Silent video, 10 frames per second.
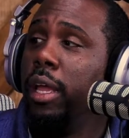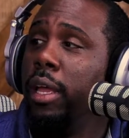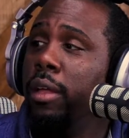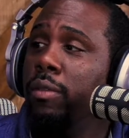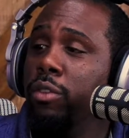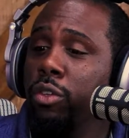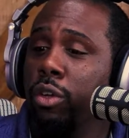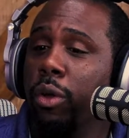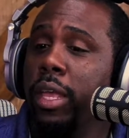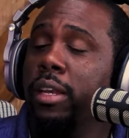And,
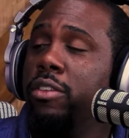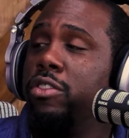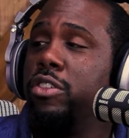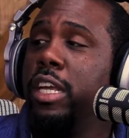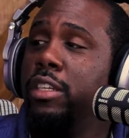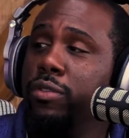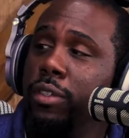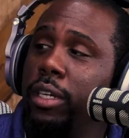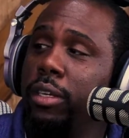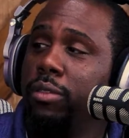in exchange
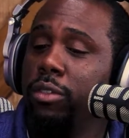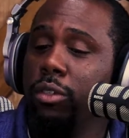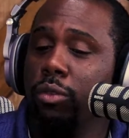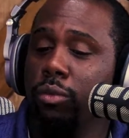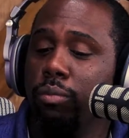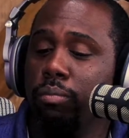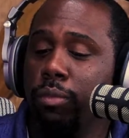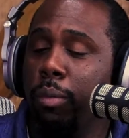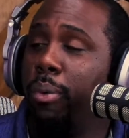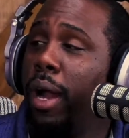for that,
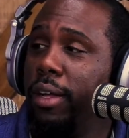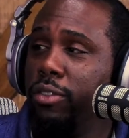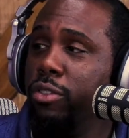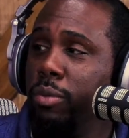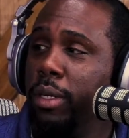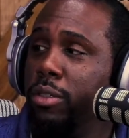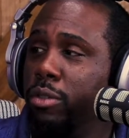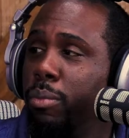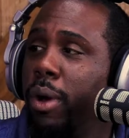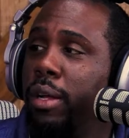the prize is
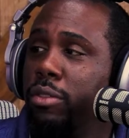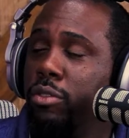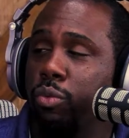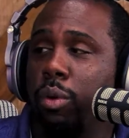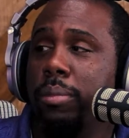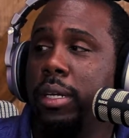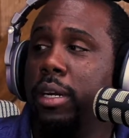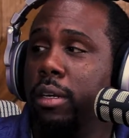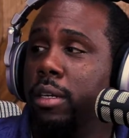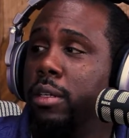Rachel. The prize is the woman
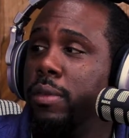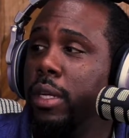that I love.